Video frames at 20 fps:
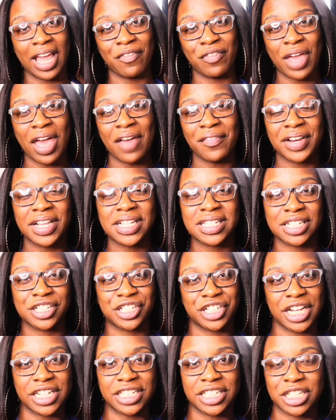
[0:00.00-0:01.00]
If you have any
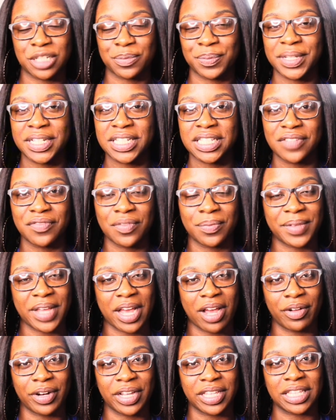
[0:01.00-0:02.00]
suggestions, please leave them
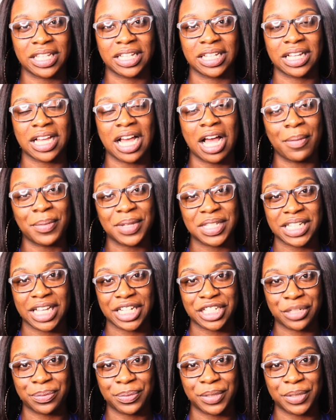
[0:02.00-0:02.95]
down in the comment section